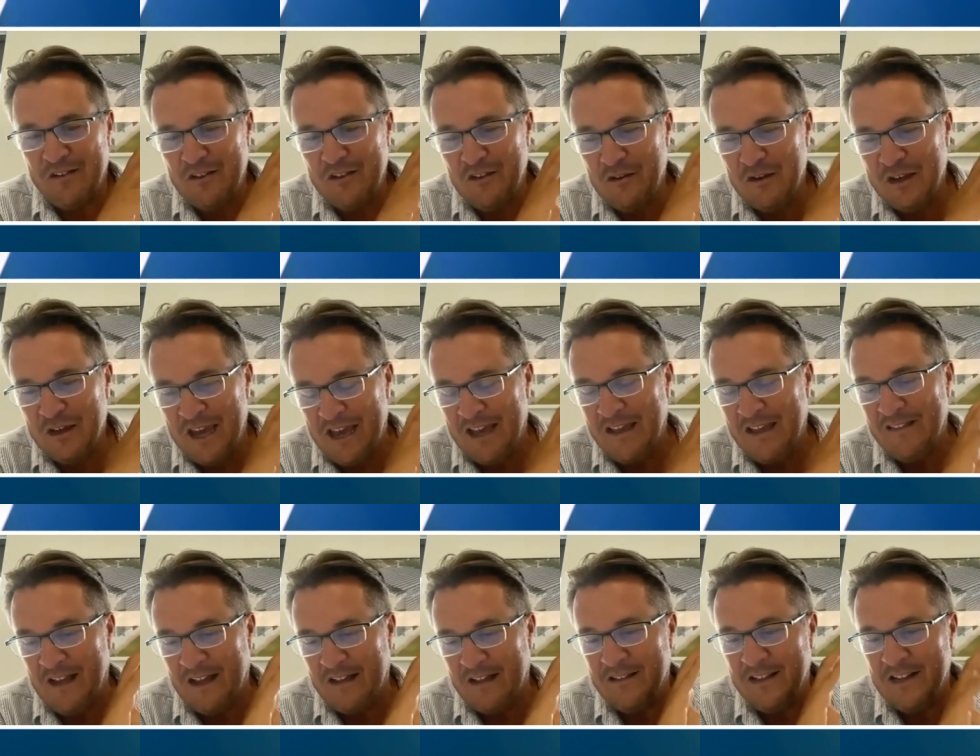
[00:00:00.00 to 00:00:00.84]
So you're
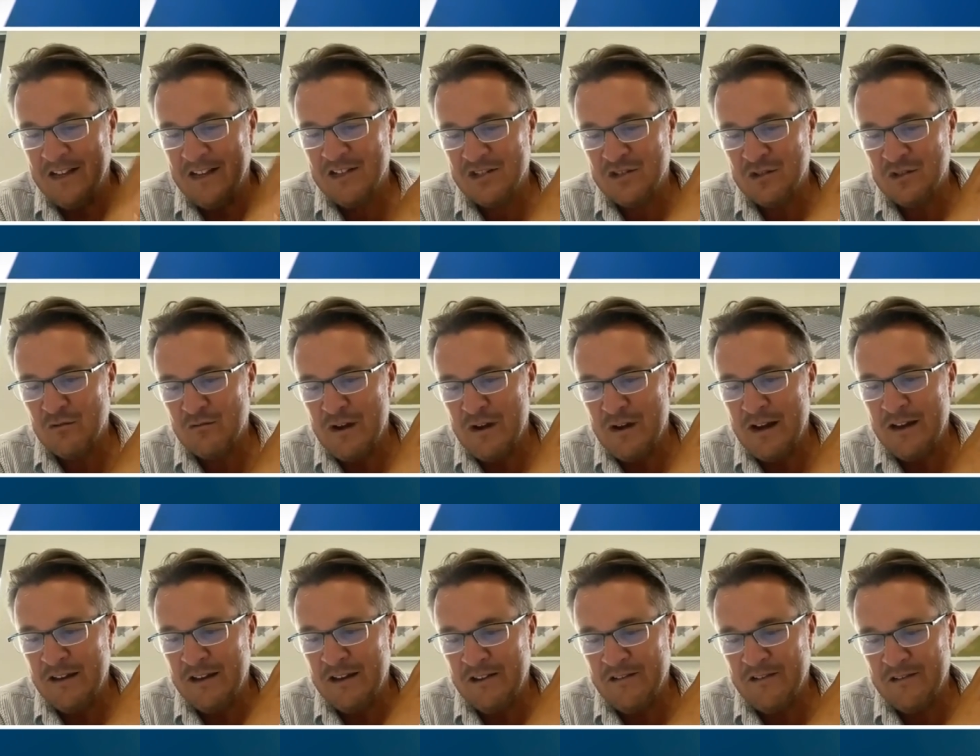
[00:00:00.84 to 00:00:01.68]
getting that digital
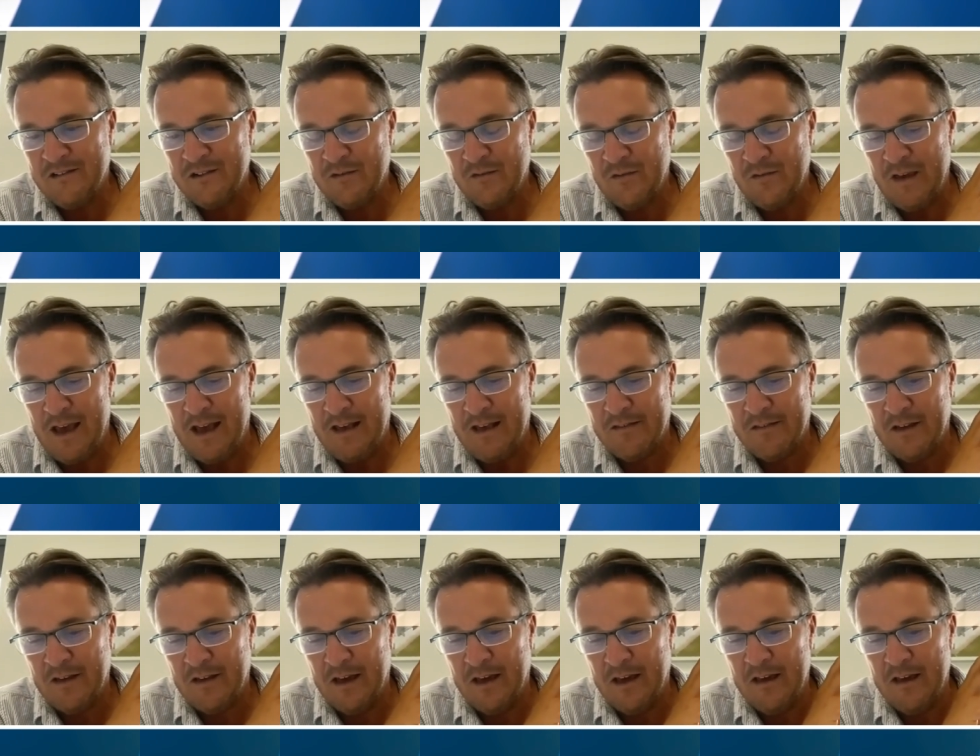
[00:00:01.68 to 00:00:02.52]
rendition of the
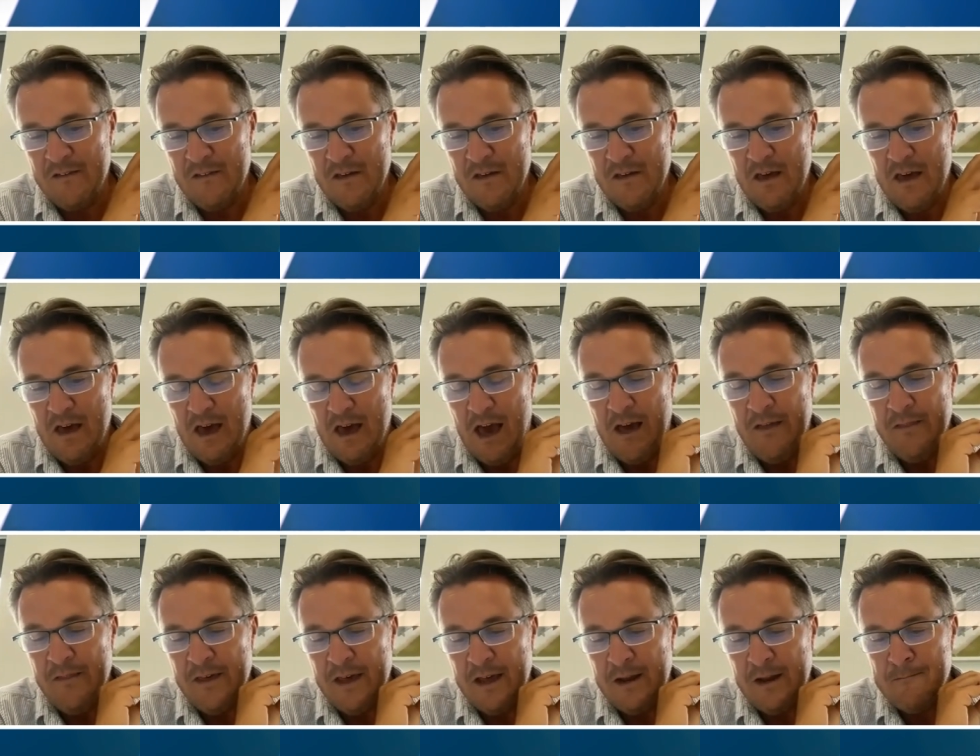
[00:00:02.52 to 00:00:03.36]
asset,
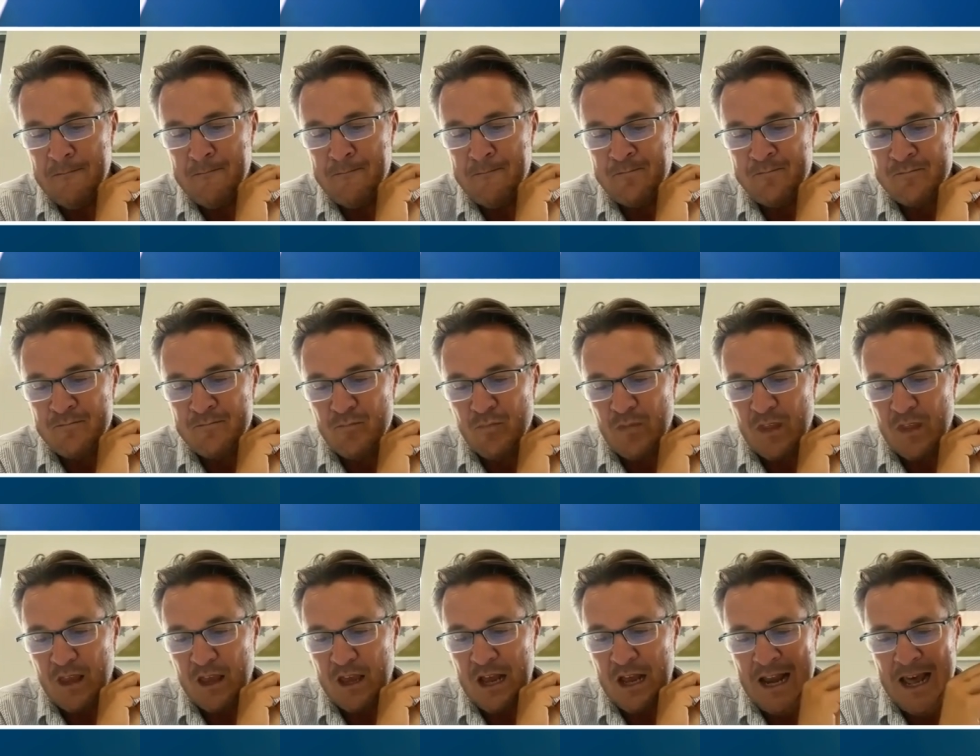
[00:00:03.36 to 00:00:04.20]
and then
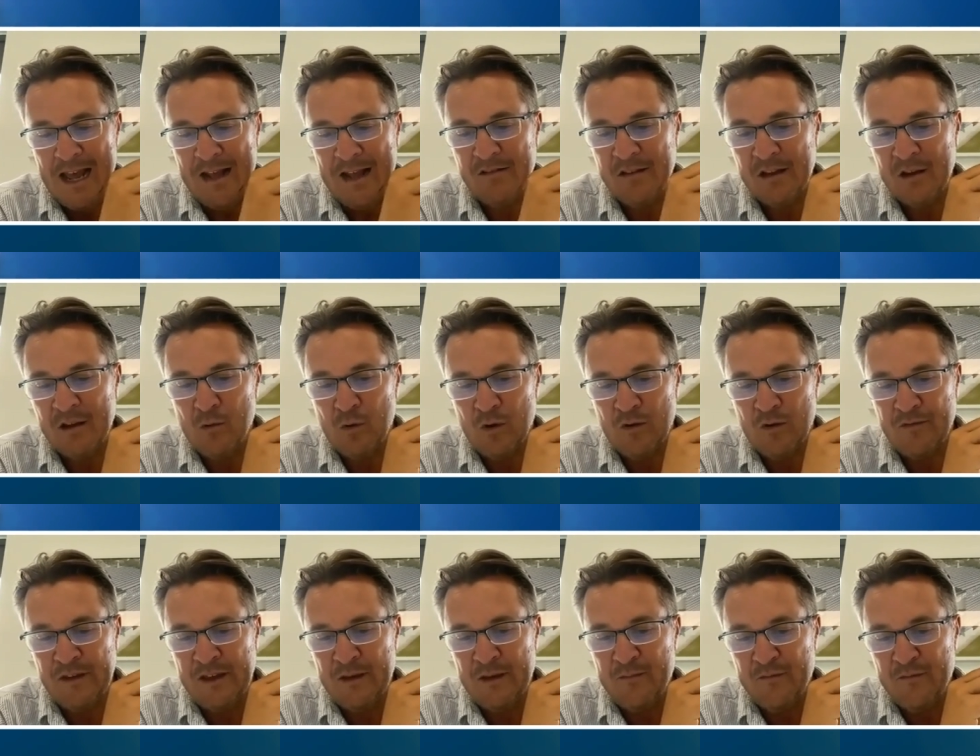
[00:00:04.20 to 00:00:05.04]
collecting all
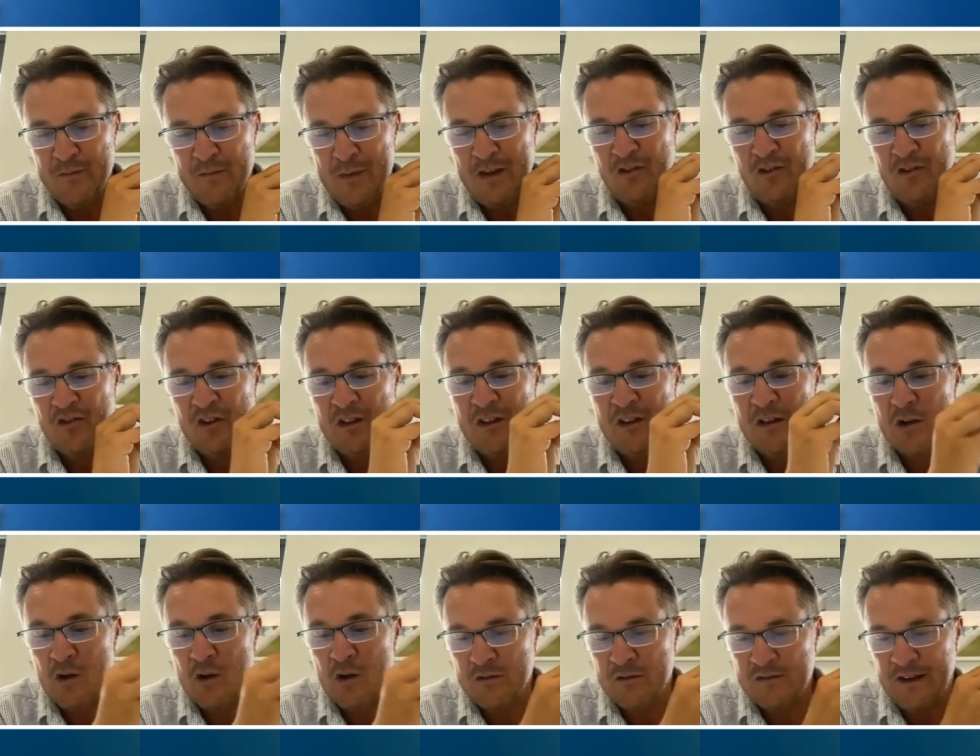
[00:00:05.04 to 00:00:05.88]
of the information in
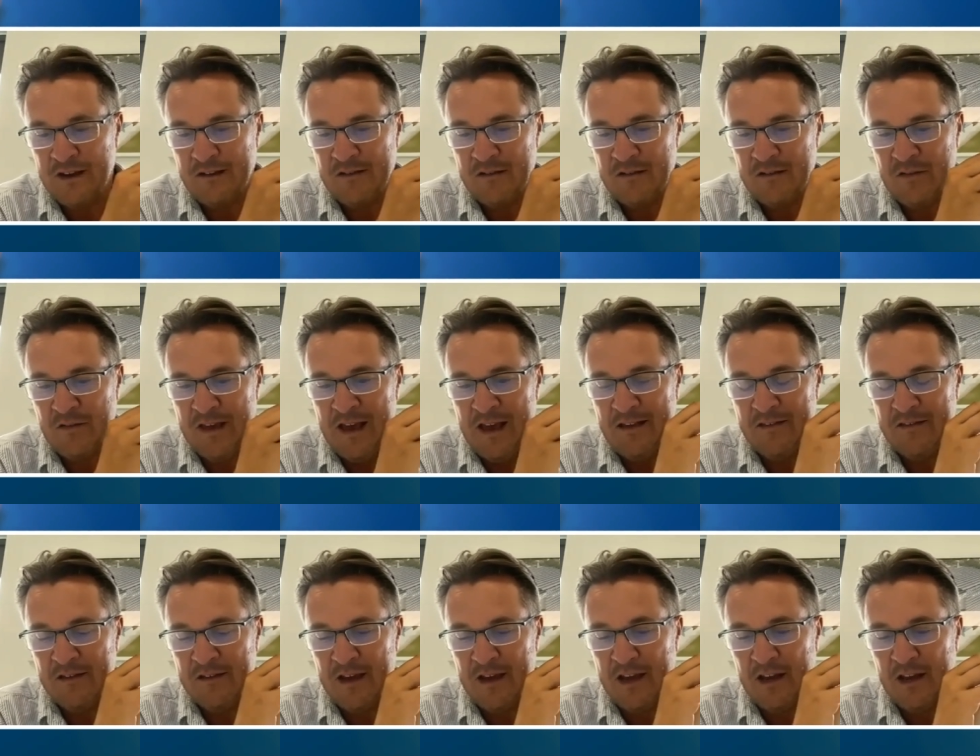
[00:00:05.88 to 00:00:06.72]
the context of the
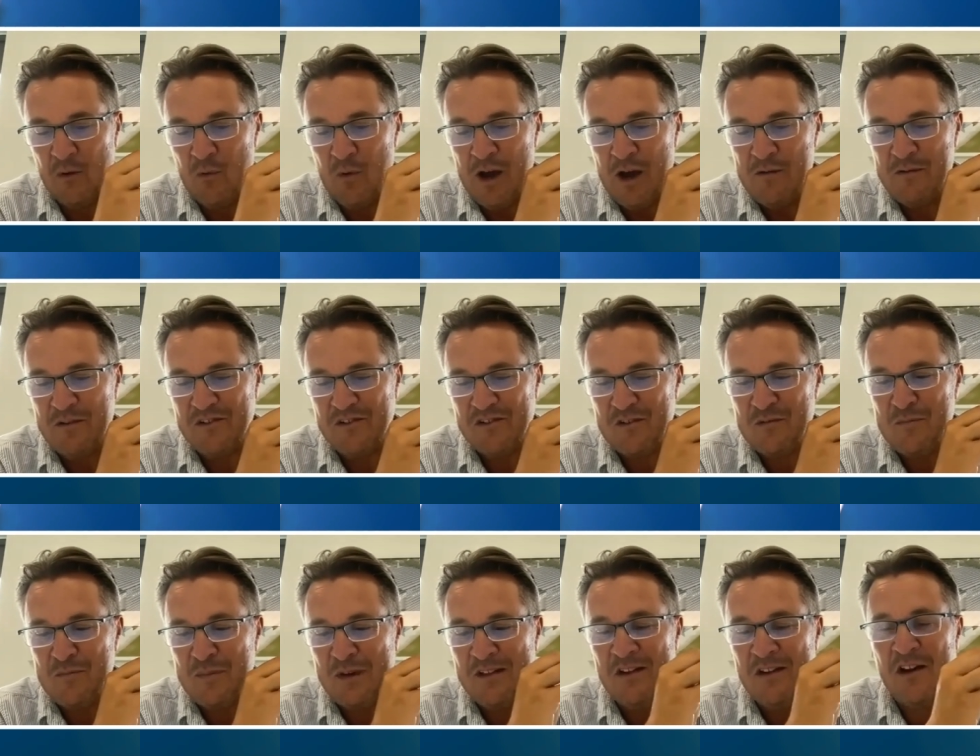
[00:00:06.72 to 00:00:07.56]
asset in a way which
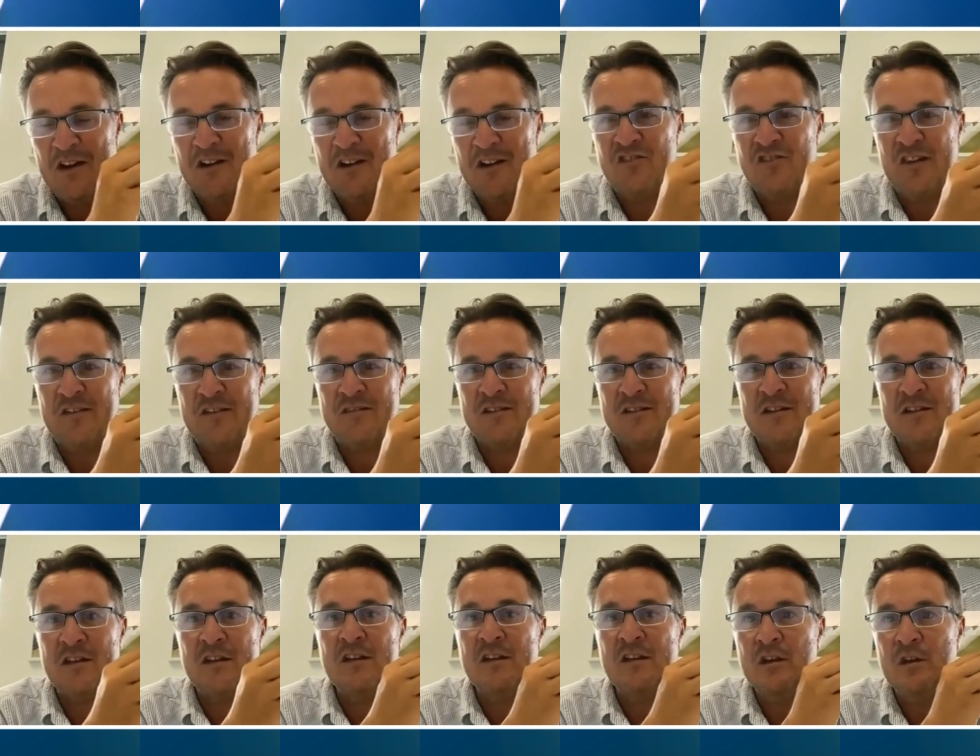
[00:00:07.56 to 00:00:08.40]
can be
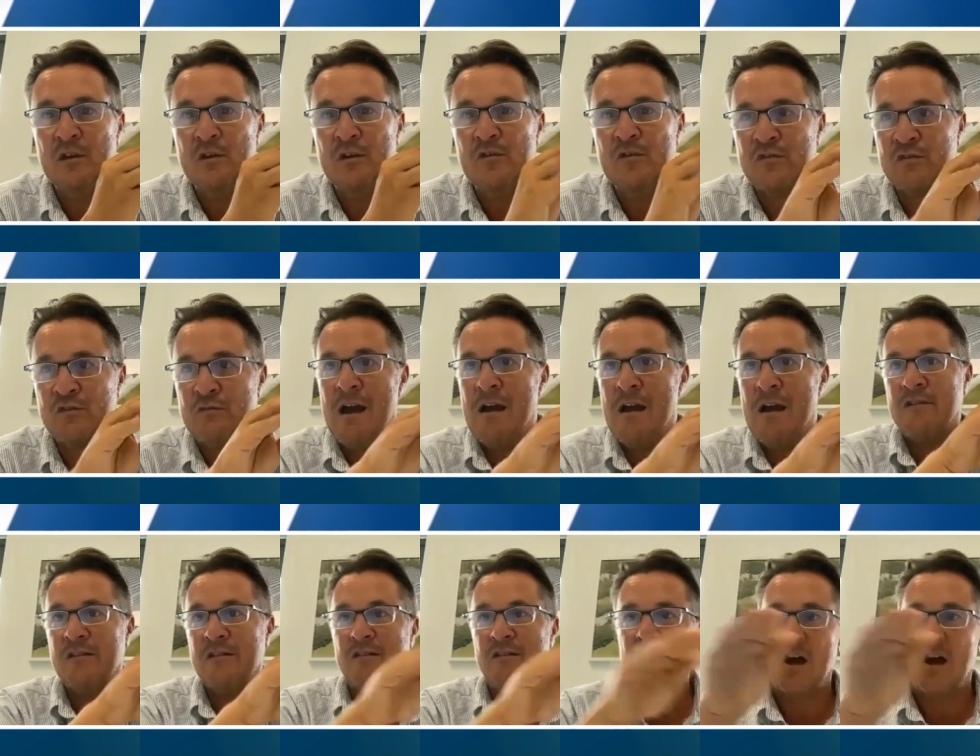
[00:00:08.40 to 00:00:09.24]
digested and used
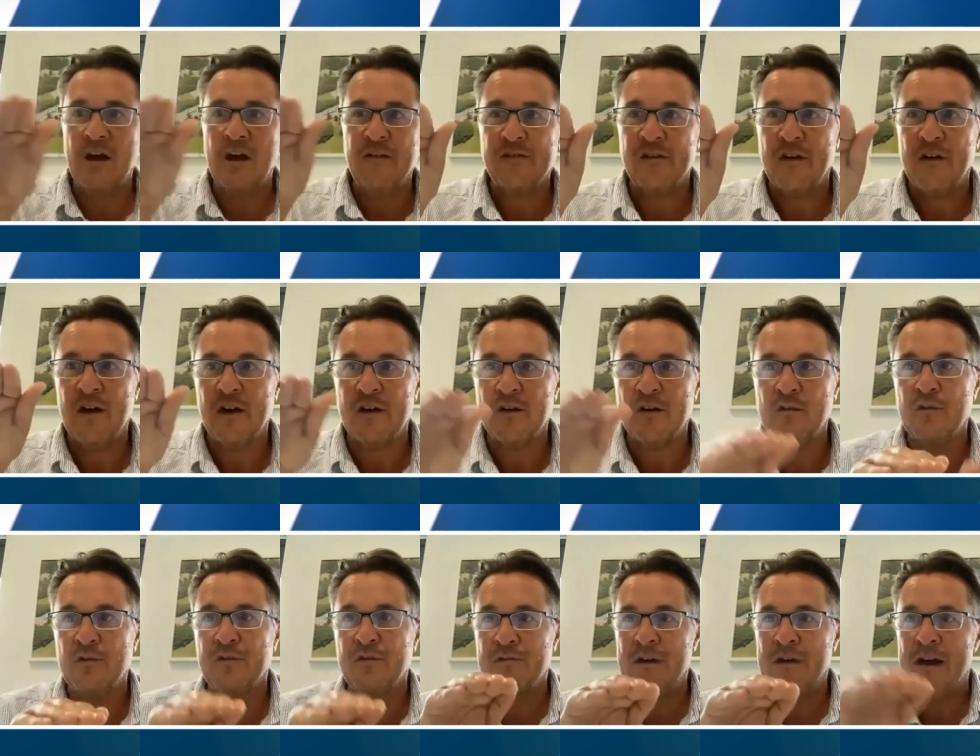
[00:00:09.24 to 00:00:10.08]
throughout its life
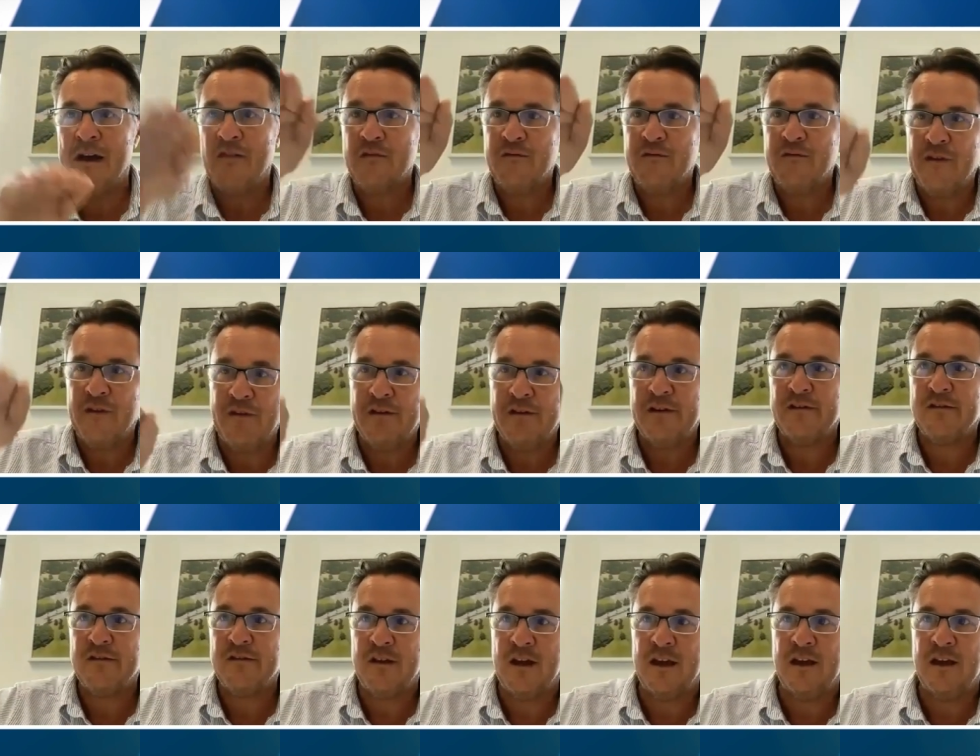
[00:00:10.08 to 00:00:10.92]
cycle, throughout the
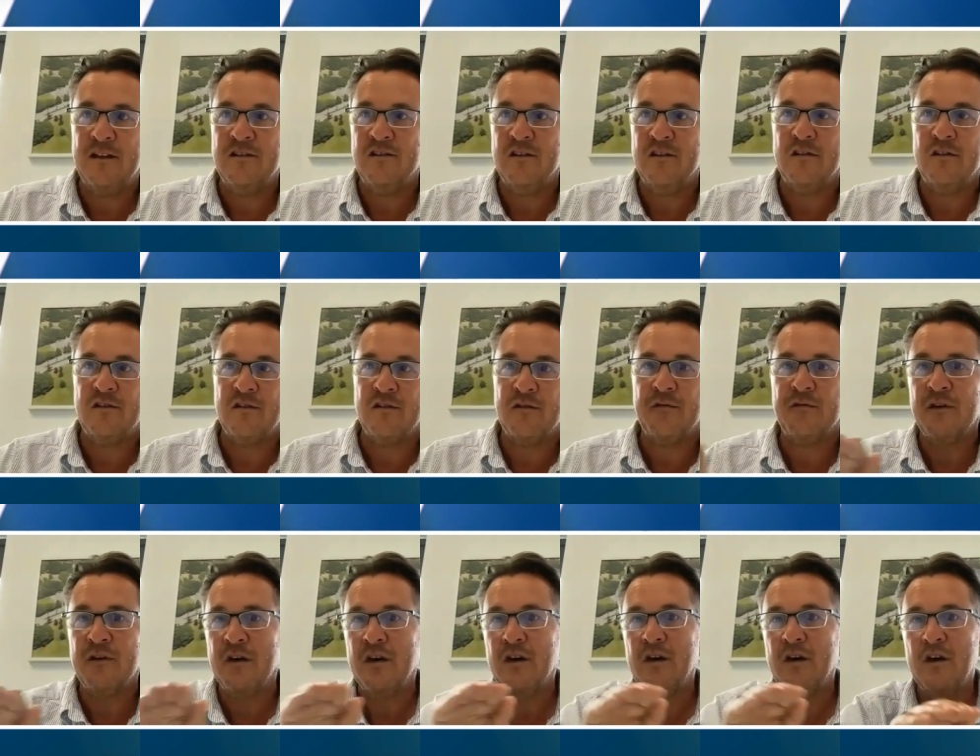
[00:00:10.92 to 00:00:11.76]
various stages of,